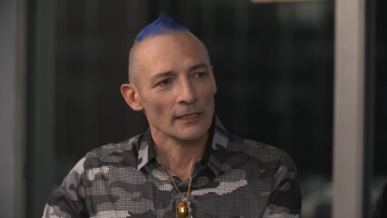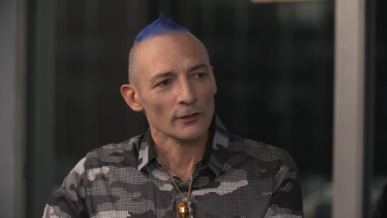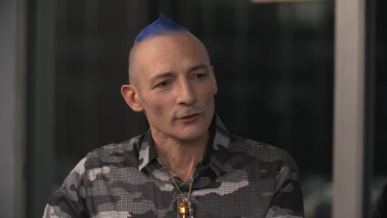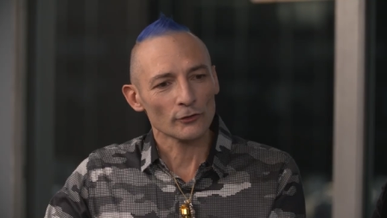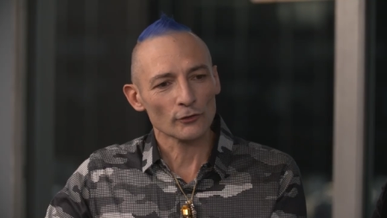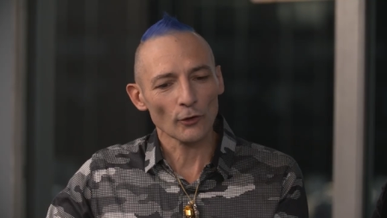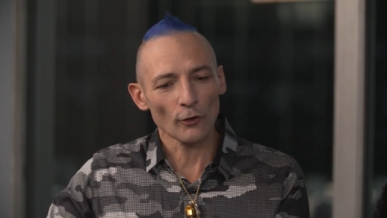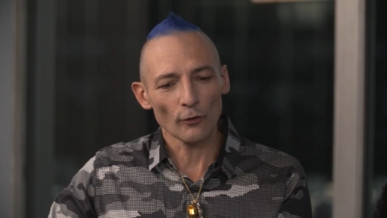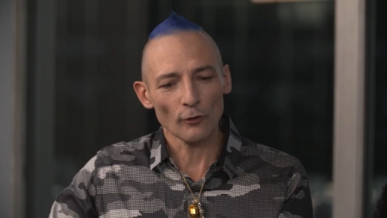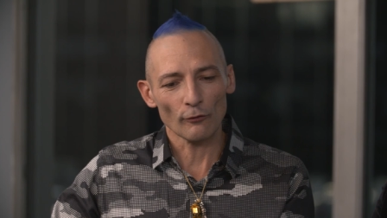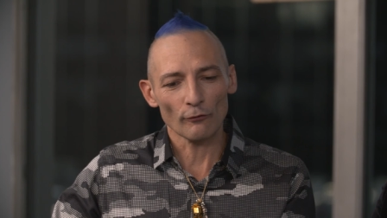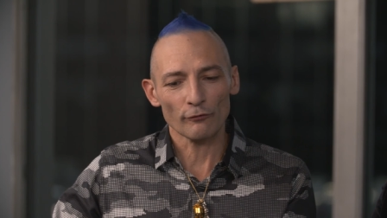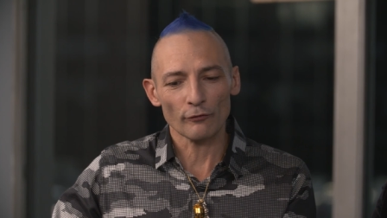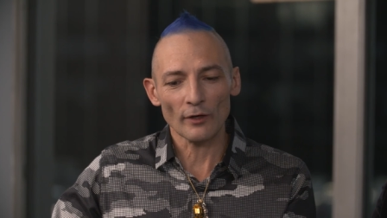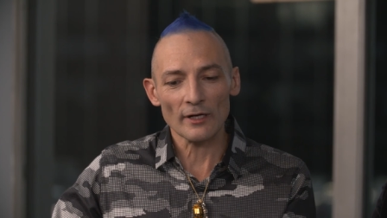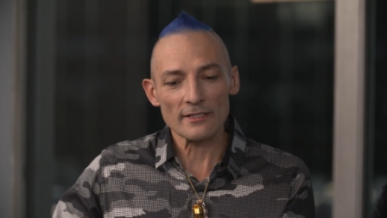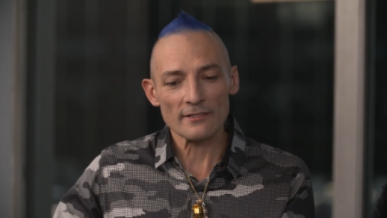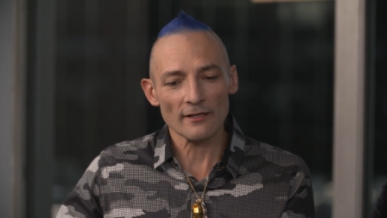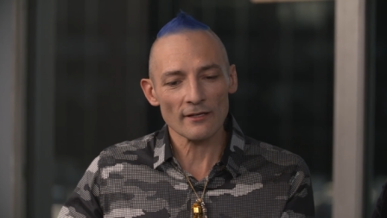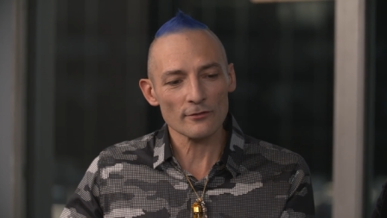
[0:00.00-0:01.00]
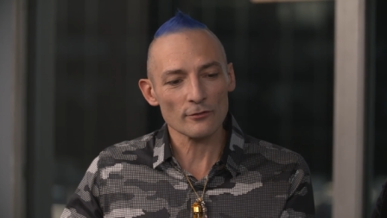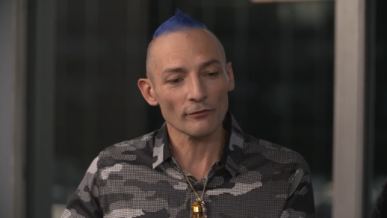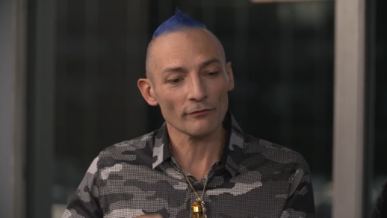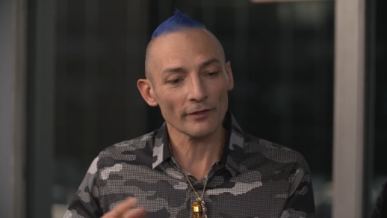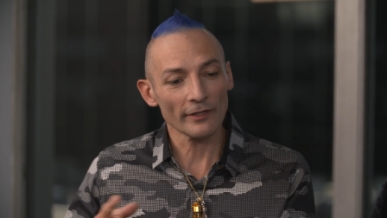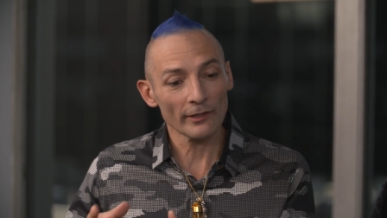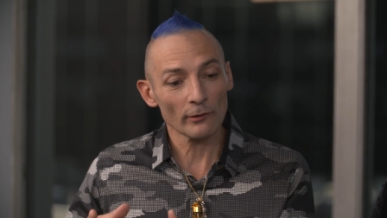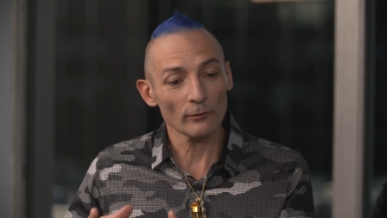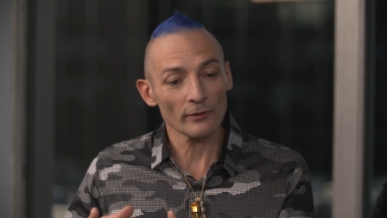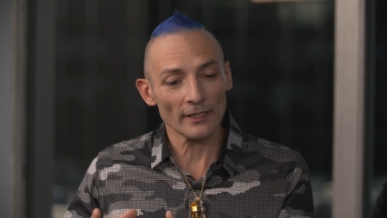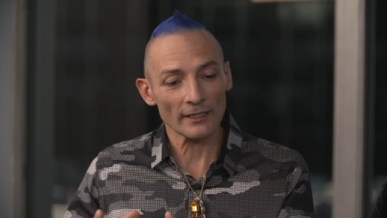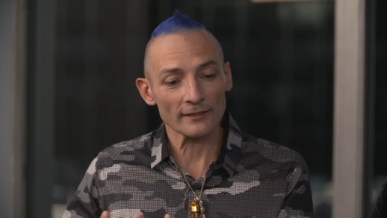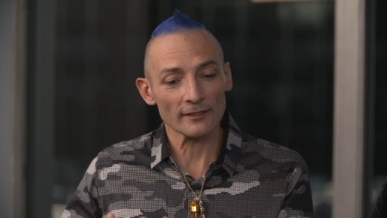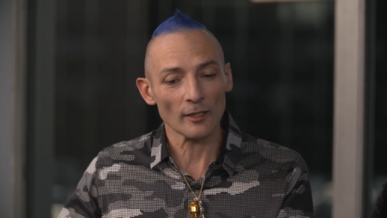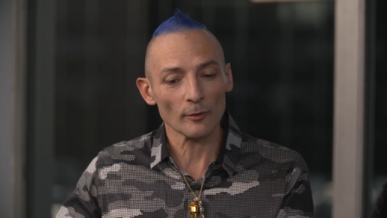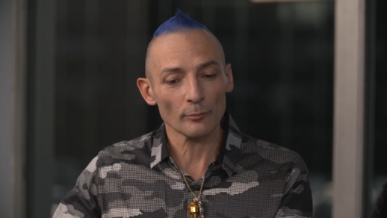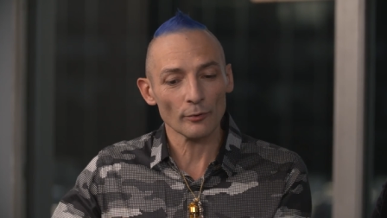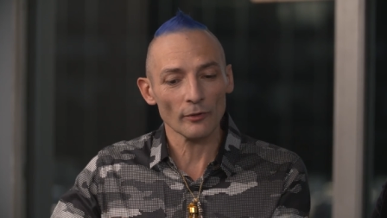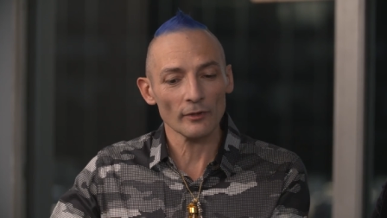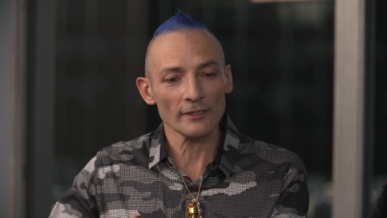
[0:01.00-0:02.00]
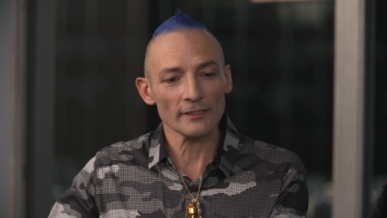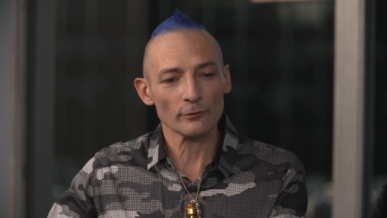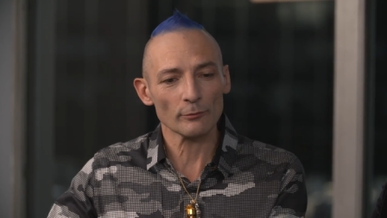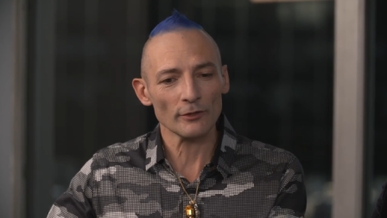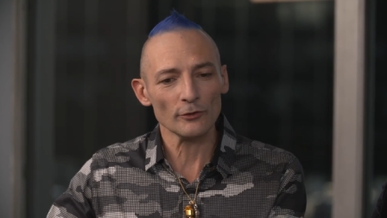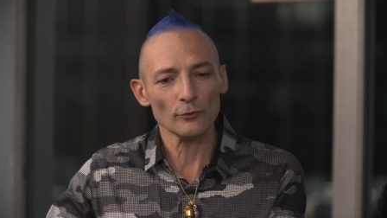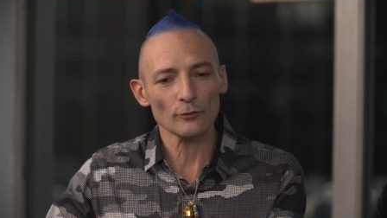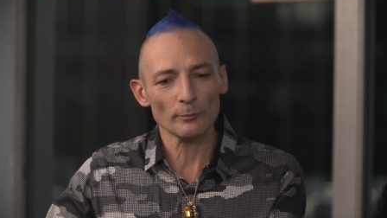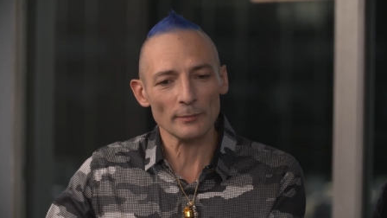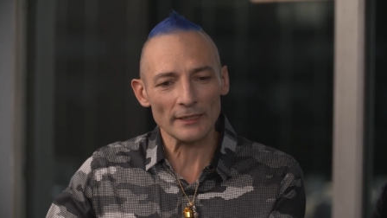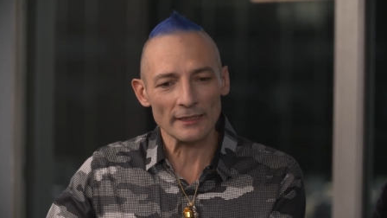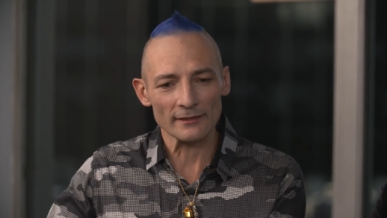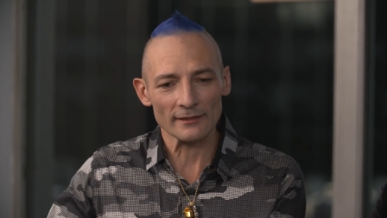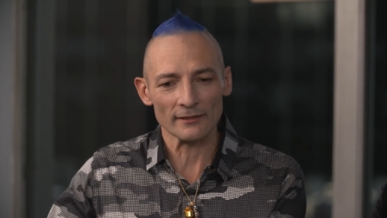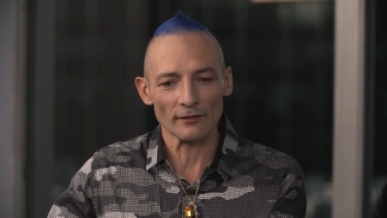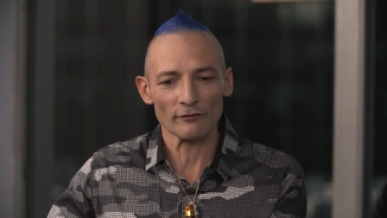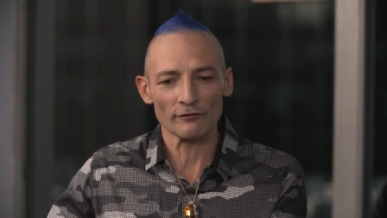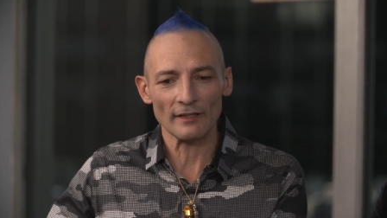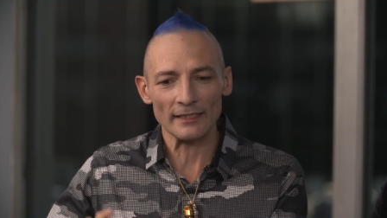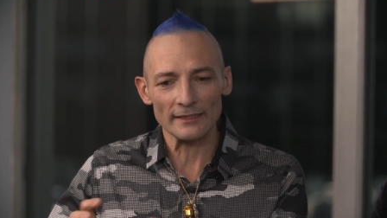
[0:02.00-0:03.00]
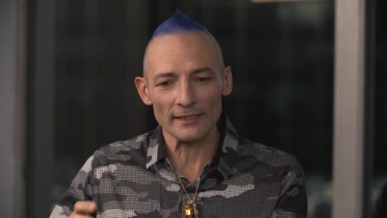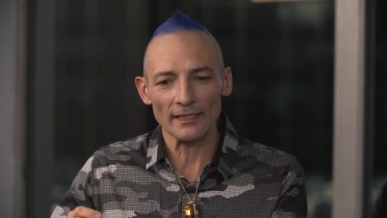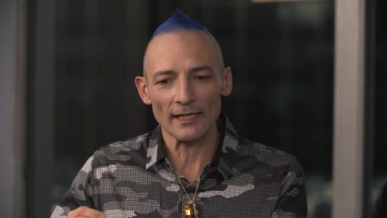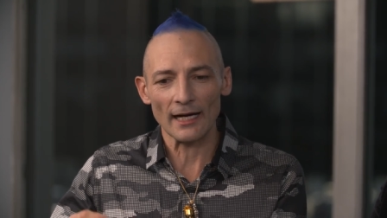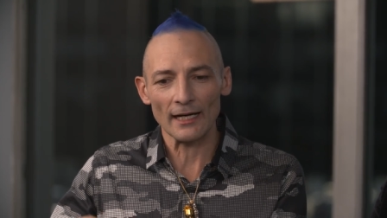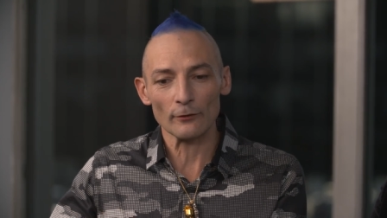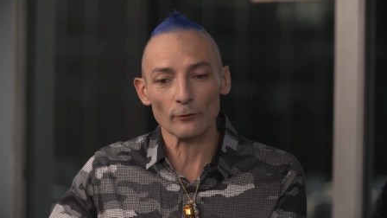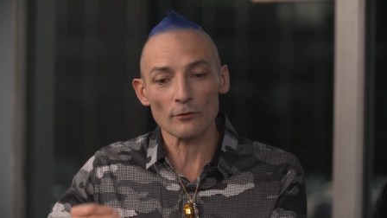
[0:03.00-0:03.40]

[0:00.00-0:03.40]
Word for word: So, for instance, a very good example is when you mix vanilla,